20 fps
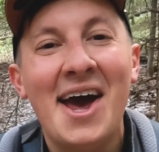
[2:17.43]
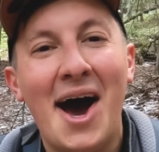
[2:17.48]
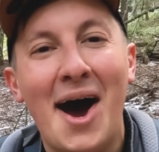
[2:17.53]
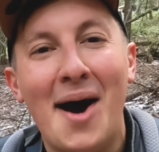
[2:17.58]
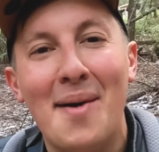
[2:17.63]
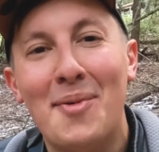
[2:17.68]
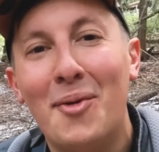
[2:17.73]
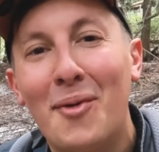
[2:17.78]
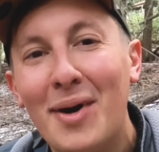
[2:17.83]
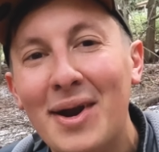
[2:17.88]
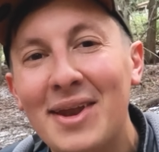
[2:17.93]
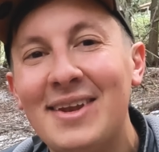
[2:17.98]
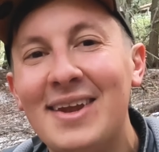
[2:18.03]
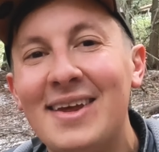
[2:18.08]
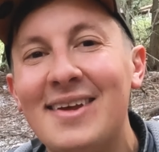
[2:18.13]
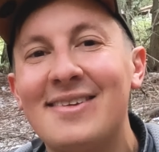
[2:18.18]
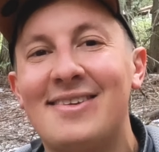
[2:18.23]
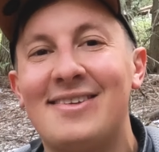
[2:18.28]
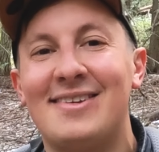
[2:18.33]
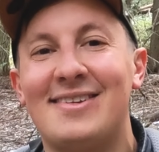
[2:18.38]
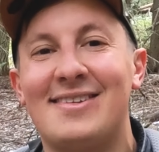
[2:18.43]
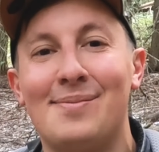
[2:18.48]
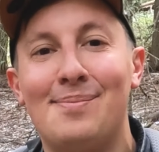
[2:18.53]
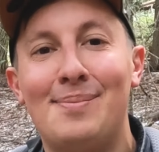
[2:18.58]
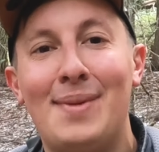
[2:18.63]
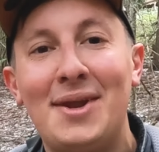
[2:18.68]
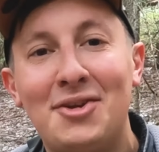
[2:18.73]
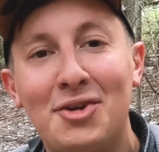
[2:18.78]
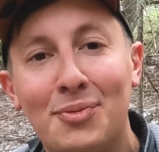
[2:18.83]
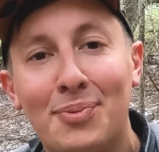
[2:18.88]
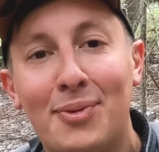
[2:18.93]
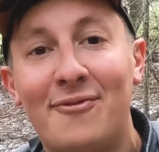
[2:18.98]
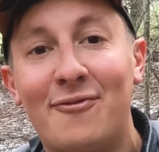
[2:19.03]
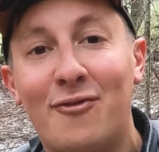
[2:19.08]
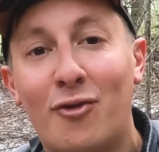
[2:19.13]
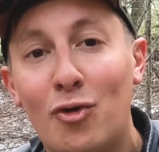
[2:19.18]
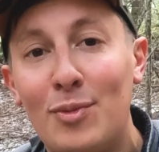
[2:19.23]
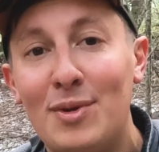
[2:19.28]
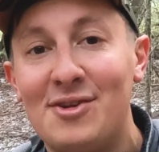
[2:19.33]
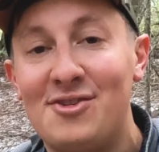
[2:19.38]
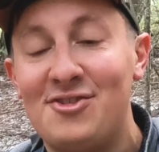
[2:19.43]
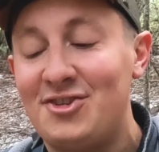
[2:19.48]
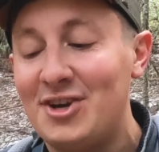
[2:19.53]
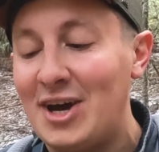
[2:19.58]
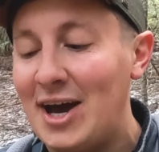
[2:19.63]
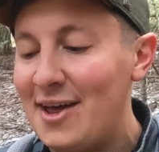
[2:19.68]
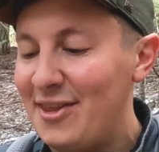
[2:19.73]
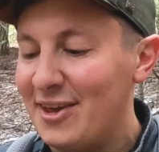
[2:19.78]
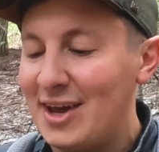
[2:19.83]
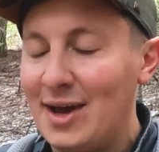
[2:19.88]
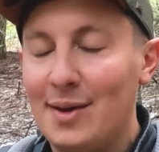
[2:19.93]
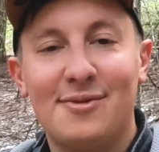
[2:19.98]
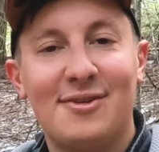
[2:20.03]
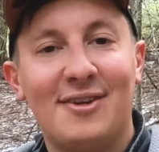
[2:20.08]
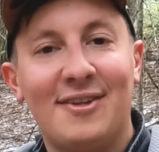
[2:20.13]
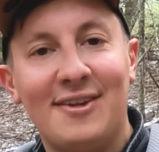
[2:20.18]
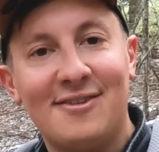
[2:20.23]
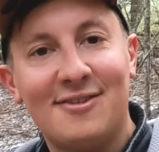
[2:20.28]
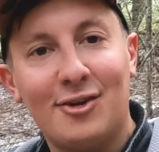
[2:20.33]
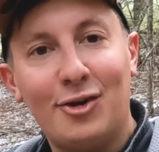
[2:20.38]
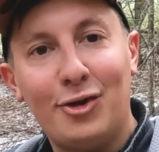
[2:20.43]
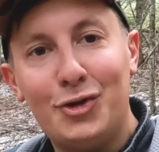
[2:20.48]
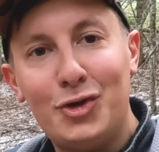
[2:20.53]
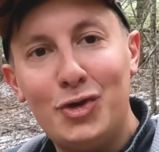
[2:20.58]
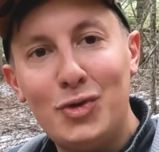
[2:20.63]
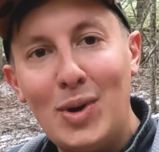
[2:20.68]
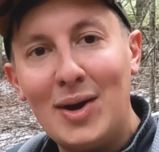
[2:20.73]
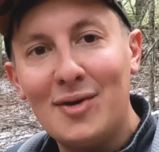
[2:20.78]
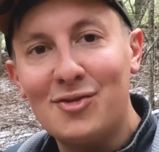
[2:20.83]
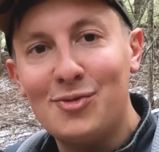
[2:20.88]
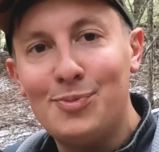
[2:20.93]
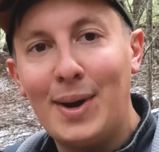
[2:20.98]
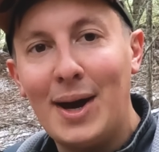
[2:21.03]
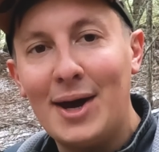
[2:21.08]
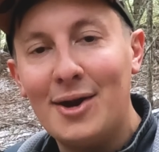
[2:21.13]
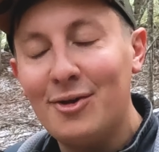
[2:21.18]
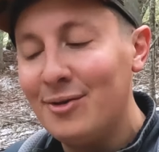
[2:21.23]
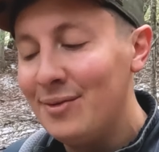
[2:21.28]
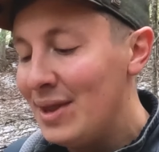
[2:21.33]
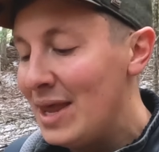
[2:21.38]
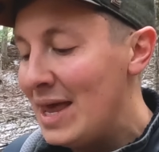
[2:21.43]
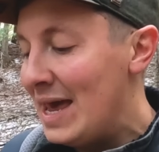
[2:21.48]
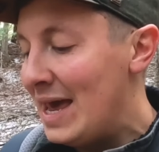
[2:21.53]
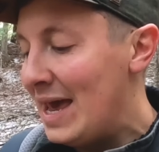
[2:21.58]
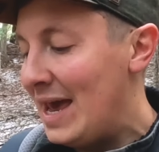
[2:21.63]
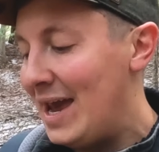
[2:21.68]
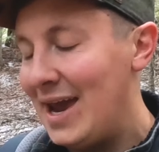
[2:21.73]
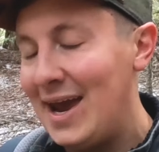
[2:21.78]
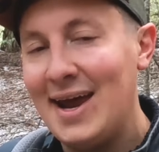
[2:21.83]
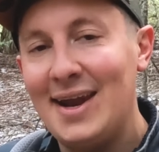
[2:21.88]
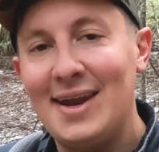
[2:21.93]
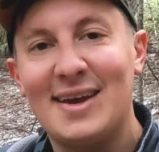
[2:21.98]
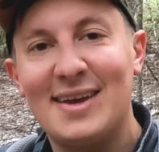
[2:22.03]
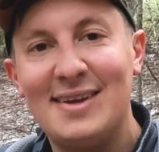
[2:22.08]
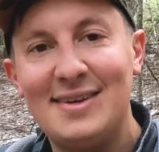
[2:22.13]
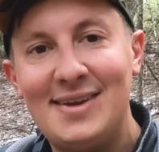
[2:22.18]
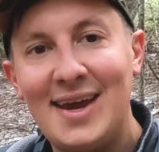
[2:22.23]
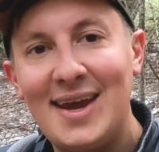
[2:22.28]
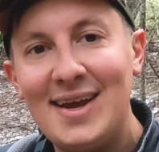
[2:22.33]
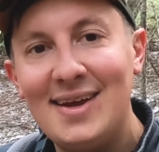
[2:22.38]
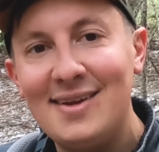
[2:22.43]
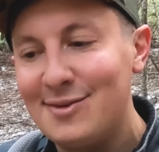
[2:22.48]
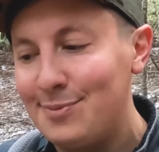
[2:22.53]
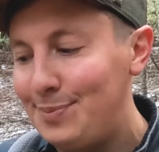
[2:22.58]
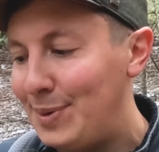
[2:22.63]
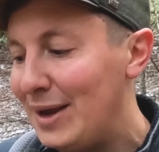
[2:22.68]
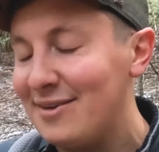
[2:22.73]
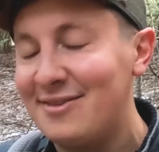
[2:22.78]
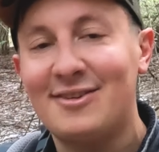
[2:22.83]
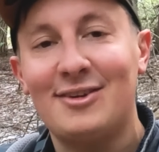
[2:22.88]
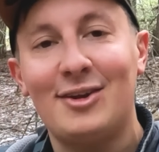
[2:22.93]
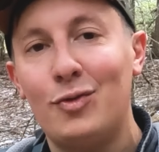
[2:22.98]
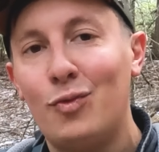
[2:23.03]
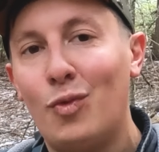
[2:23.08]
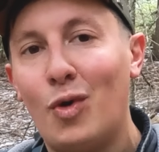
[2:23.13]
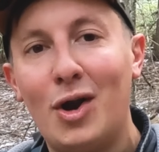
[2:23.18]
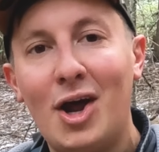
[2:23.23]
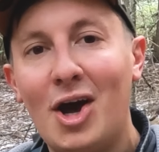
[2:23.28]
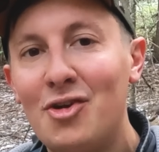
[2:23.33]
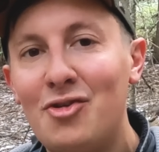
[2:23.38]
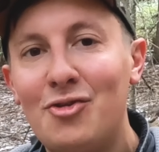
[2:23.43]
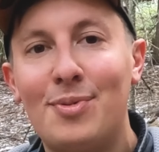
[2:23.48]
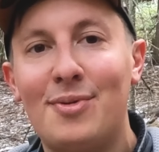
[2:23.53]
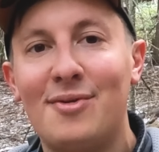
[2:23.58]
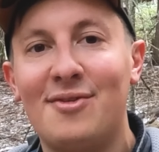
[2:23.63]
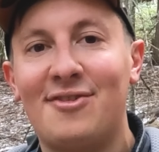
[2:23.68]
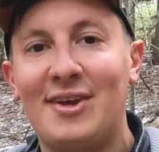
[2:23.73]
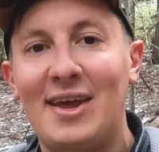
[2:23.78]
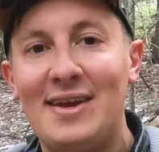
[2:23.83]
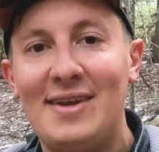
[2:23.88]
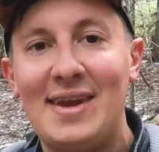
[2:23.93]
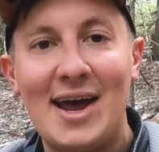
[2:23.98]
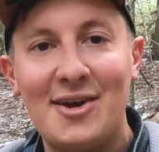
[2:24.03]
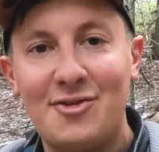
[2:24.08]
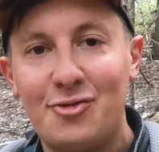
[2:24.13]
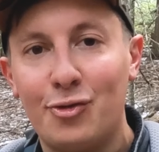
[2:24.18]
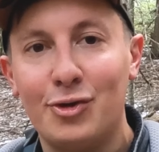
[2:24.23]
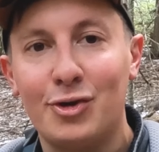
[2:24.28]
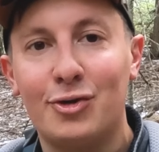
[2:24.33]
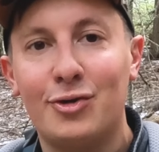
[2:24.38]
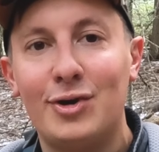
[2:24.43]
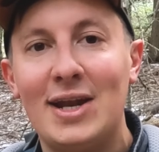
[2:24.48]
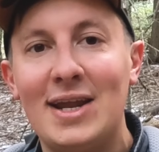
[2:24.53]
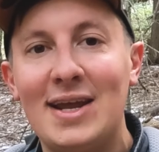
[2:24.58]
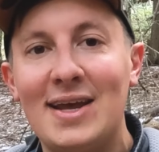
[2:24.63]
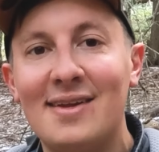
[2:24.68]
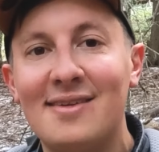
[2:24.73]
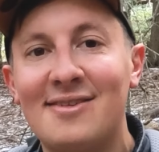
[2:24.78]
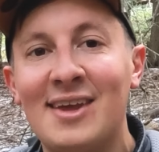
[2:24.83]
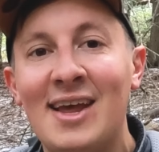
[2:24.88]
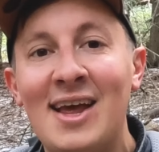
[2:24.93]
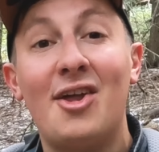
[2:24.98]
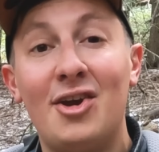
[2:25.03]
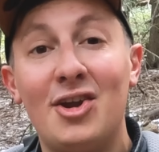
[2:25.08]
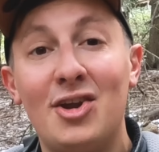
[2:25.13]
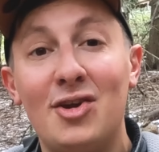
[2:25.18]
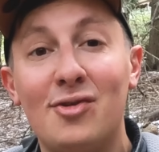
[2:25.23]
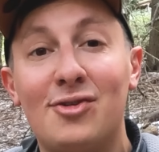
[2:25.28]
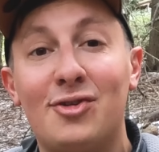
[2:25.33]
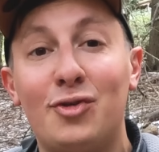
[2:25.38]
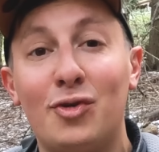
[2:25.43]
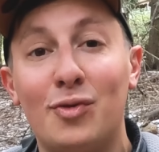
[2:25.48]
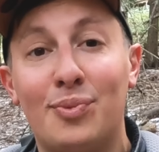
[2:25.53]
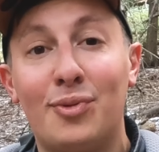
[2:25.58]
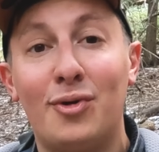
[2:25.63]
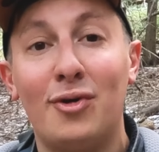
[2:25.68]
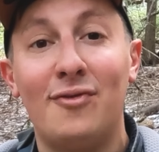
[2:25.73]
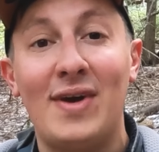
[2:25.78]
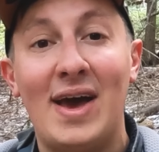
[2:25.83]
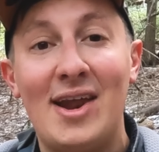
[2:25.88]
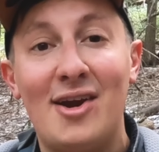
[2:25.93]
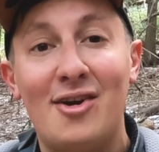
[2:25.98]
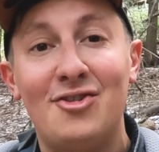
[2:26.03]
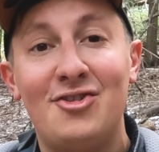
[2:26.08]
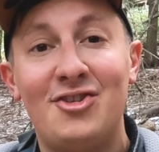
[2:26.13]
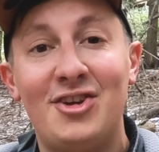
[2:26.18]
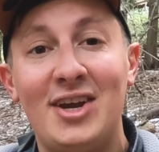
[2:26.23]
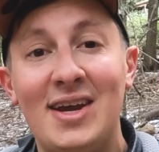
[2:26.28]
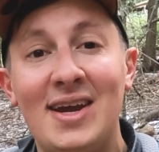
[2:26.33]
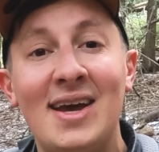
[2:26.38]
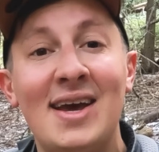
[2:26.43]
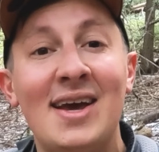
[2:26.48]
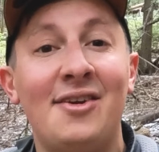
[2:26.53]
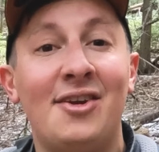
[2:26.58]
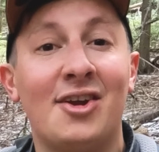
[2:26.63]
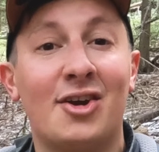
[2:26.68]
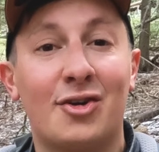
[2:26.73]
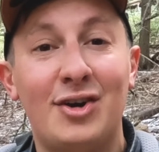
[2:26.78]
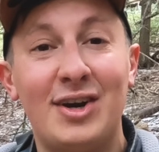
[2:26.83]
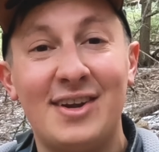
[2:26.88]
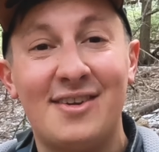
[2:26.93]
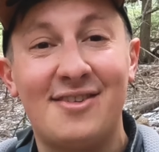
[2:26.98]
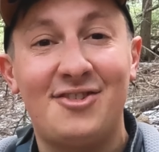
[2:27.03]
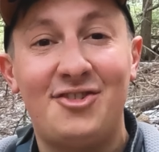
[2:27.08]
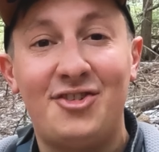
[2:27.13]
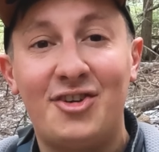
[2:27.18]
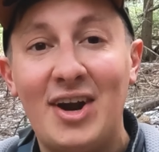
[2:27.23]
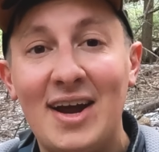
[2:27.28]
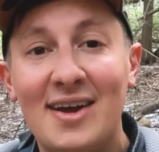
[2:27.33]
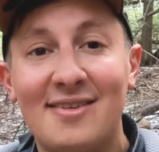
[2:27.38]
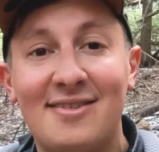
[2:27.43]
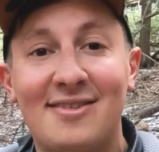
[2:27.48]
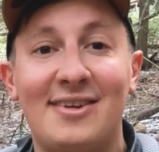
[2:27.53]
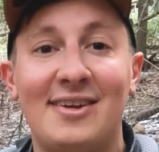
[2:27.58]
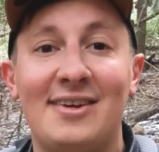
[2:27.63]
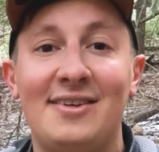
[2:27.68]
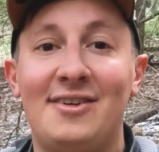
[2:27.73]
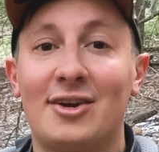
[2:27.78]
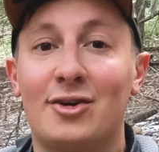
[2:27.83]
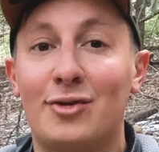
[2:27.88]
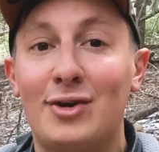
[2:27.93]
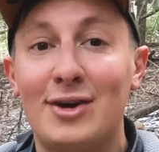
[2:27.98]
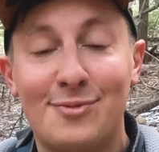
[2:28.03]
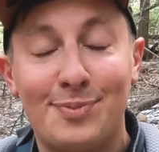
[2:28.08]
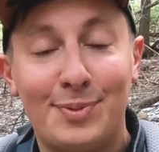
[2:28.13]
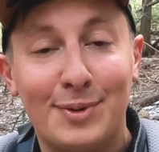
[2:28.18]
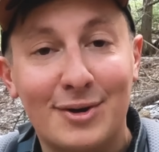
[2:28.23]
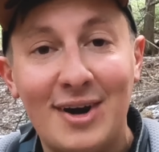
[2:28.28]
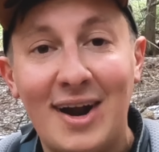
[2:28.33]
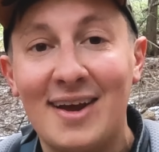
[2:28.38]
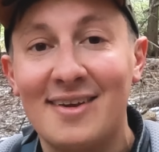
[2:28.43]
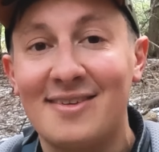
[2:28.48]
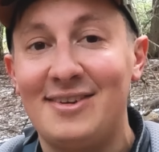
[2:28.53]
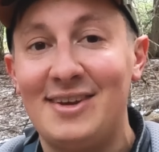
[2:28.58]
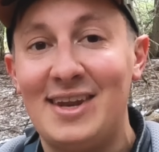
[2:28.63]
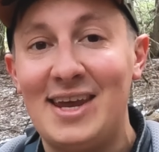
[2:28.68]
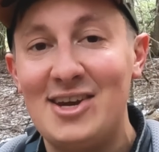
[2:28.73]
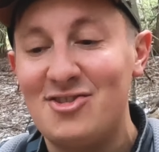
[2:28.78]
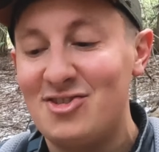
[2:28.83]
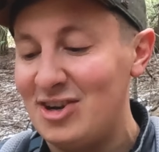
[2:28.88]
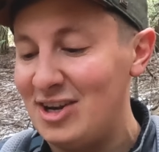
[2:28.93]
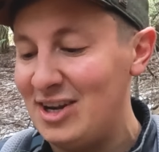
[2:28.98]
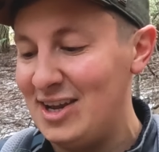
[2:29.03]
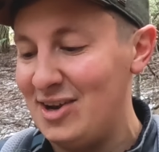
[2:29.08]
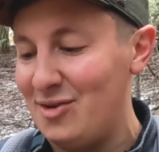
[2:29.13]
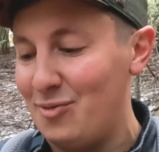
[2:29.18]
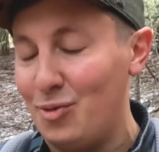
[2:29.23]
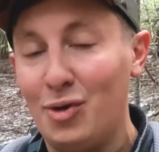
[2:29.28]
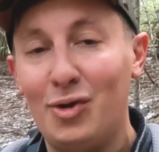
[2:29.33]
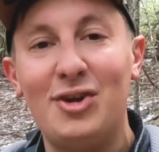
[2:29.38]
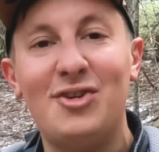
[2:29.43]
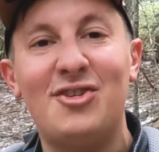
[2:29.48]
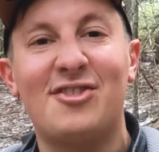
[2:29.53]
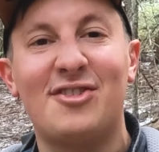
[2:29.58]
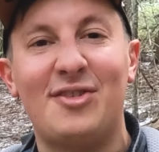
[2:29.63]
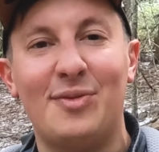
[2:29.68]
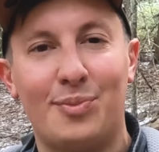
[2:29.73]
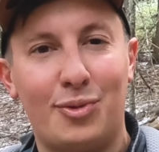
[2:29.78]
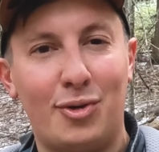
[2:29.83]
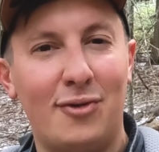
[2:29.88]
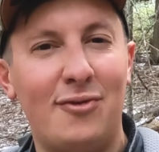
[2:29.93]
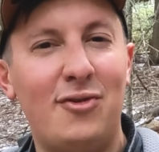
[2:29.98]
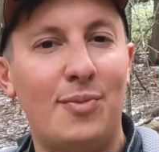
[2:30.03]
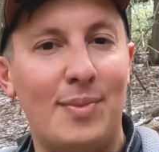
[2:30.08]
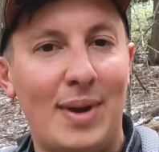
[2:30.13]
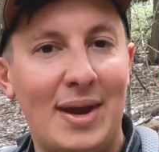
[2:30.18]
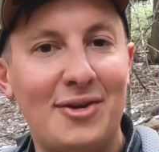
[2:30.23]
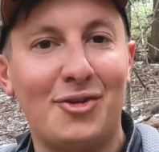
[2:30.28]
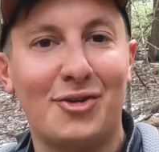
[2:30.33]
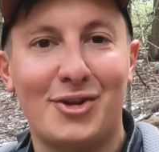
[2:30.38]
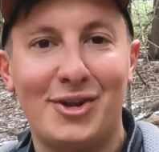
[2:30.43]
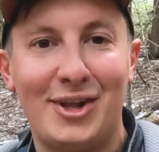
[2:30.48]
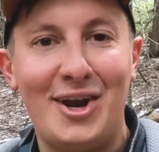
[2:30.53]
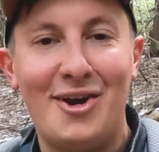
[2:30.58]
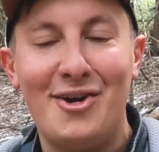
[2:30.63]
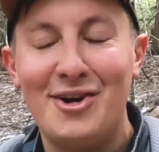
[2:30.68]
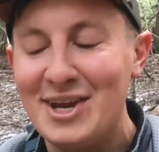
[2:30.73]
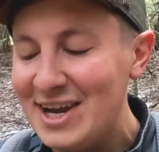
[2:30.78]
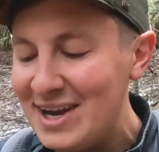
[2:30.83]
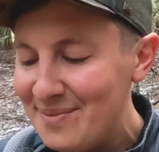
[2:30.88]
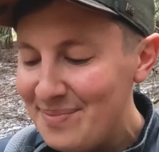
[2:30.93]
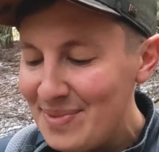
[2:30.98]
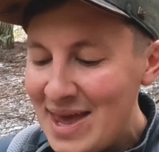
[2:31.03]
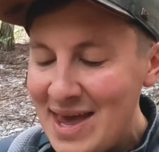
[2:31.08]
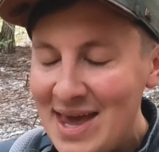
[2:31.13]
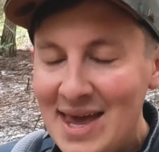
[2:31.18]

Uh, but what it is, is it's a mental performance shot that comes in this little two ounce bottle, and it contains basically one hundred percent natural ingredients that are used to improve energy, decrease stress, decrease procrastination, and really just improve your mental clarity.